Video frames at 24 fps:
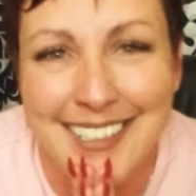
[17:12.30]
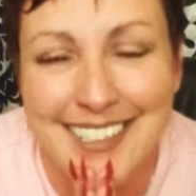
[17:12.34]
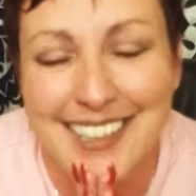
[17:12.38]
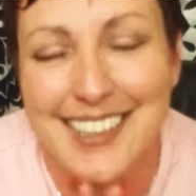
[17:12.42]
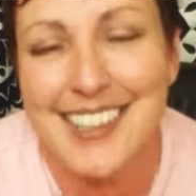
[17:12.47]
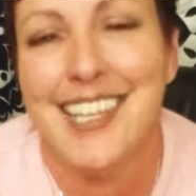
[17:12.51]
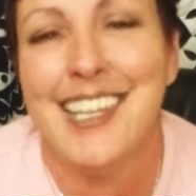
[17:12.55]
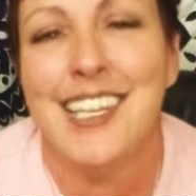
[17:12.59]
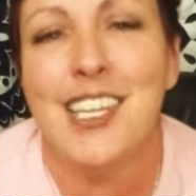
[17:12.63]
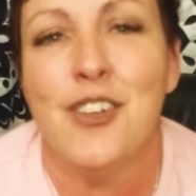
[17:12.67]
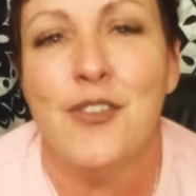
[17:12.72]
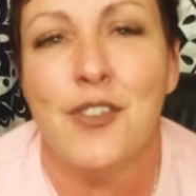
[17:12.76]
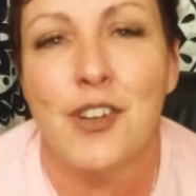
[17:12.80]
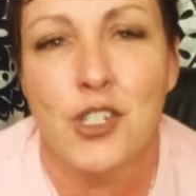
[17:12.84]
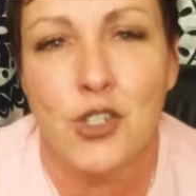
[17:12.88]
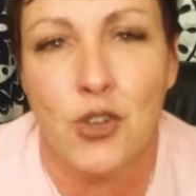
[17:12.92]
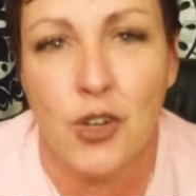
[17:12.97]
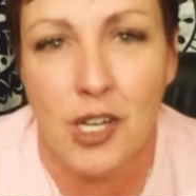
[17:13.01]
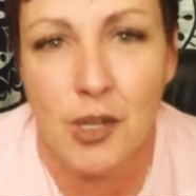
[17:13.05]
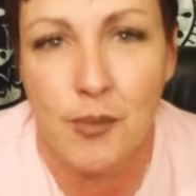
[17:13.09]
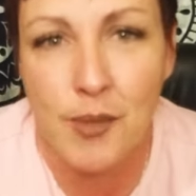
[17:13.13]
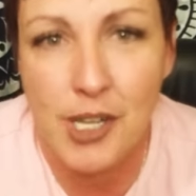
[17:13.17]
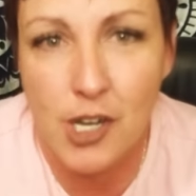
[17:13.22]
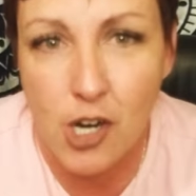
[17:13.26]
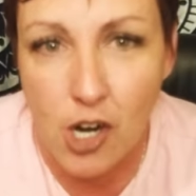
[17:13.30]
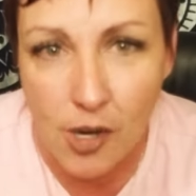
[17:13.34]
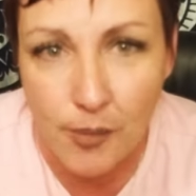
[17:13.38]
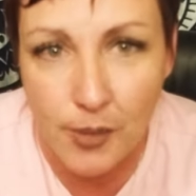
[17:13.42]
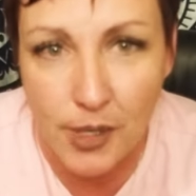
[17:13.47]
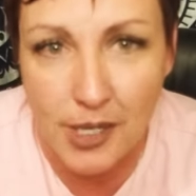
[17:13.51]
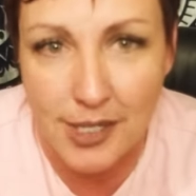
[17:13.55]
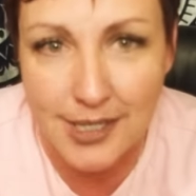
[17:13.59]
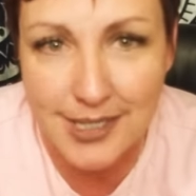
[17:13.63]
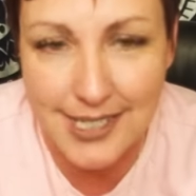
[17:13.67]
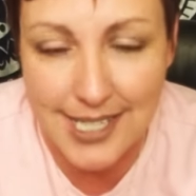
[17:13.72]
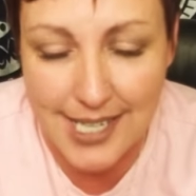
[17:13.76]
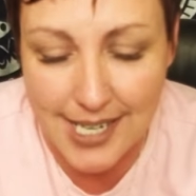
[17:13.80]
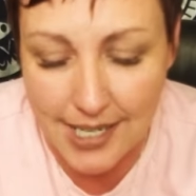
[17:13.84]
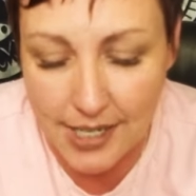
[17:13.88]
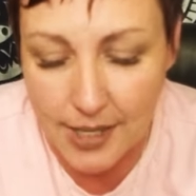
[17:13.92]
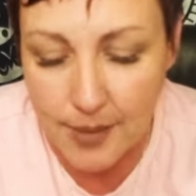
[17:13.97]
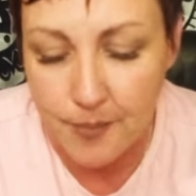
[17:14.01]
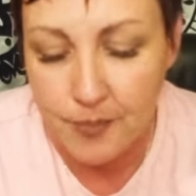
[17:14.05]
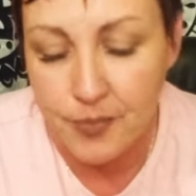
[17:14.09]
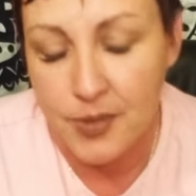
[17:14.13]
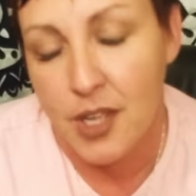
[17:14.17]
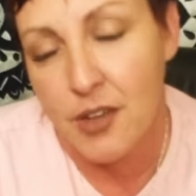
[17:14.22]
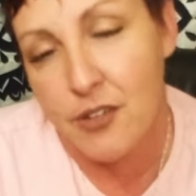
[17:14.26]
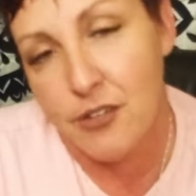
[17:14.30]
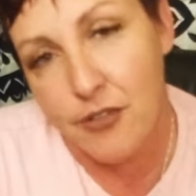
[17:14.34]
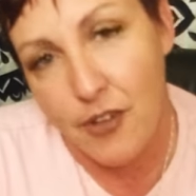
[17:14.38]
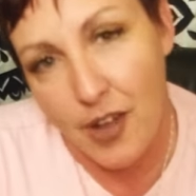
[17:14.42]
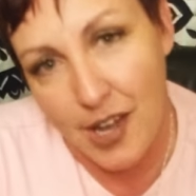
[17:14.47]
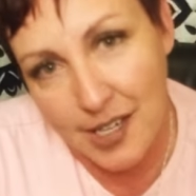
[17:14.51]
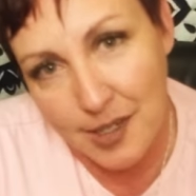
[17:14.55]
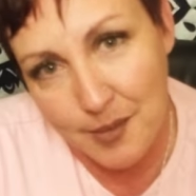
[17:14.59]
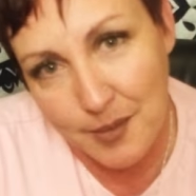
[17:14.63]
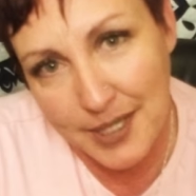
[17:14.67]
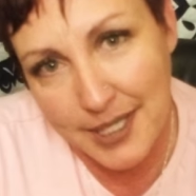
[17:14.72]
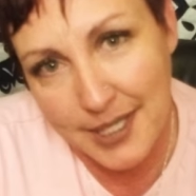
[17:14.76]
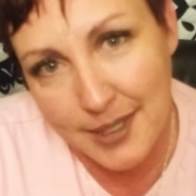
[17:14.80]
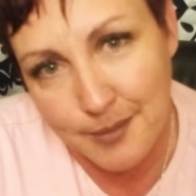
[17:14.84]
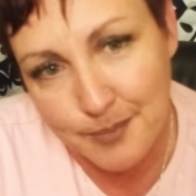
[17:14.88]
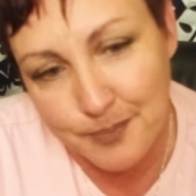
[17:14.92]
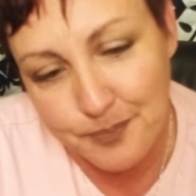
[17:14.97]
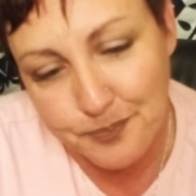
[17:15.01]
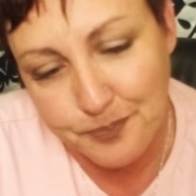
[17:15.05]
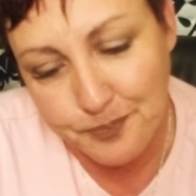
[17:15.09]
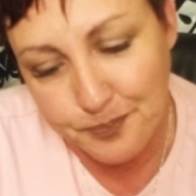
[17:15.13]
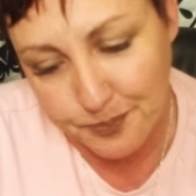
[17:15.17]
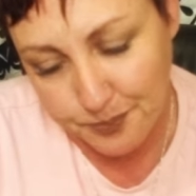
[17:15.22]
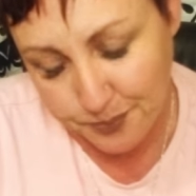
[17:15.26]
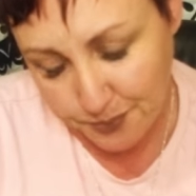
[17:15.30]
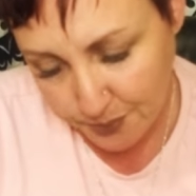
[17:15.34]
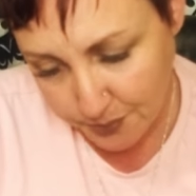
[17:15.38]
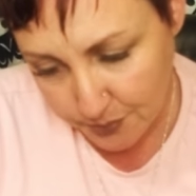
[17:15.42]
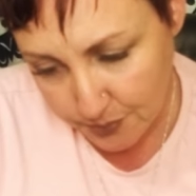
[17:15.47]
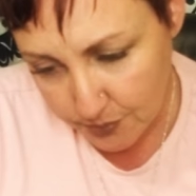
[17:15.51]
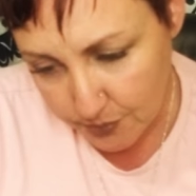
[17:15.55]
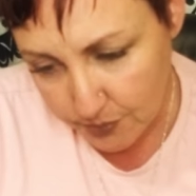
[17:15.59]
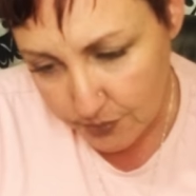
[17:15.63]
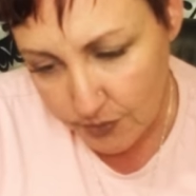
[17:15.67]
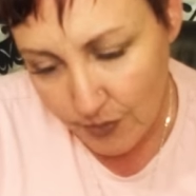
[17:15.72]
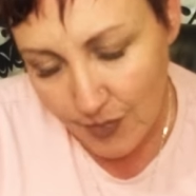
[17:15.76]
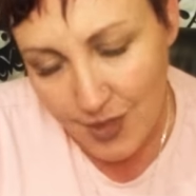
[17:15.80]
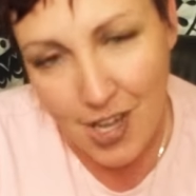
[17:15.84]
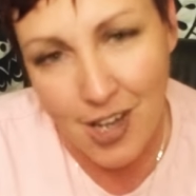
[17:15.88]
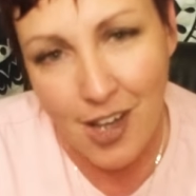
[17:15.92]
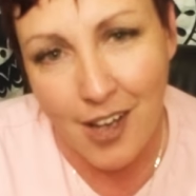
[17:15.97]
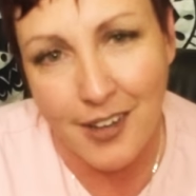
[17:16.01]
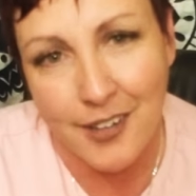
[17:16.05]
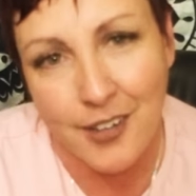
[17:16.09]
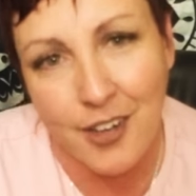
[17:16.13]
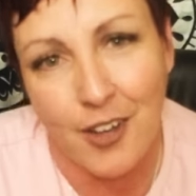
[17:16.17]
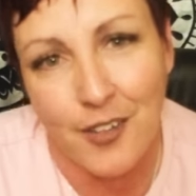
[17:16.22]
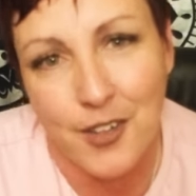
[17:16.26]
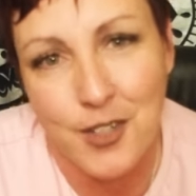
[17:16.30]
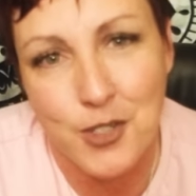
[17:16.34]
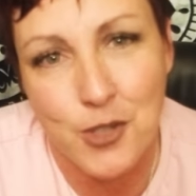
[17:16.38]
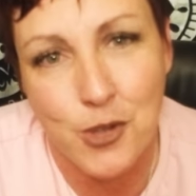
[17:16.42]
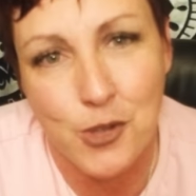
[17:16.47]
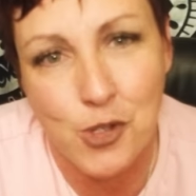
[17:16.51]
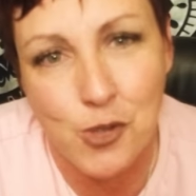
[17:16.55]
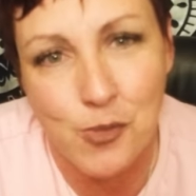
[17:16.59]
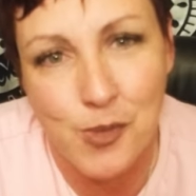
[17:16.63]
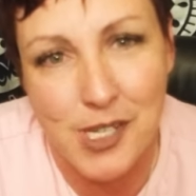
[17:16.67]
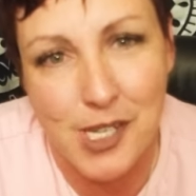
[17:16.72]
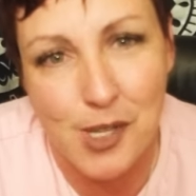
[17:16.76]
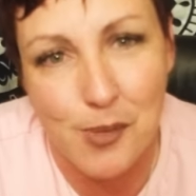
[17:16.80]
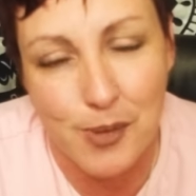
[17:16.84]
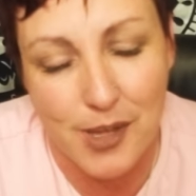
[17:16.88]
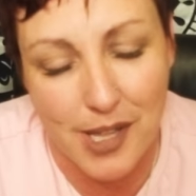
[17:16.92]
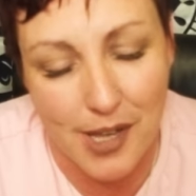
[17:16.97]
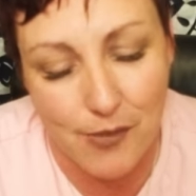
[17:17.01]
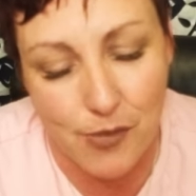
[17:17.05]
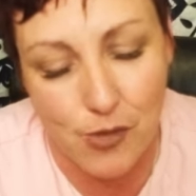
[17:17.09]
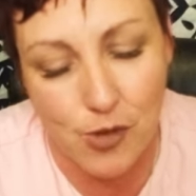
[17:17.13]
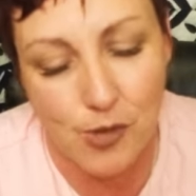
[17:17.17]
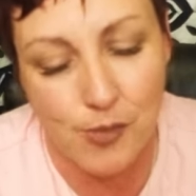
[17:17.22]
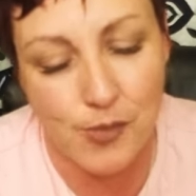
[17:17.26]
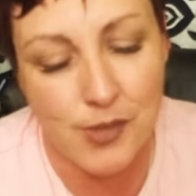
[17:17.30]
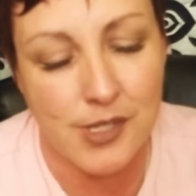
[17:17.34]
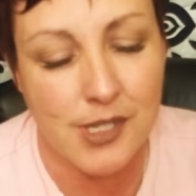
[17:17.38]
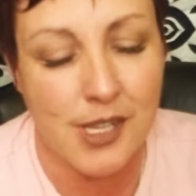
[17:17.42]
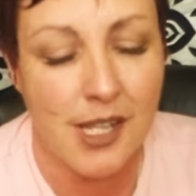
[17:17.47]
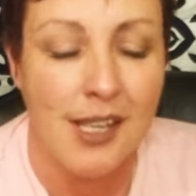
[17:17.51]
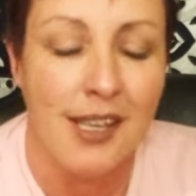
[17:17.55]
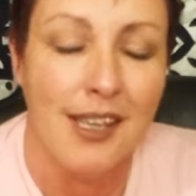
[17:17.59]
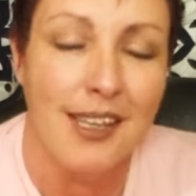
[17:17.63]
Thank you for joining me. Karma on deck. Find me on all the social media platforms.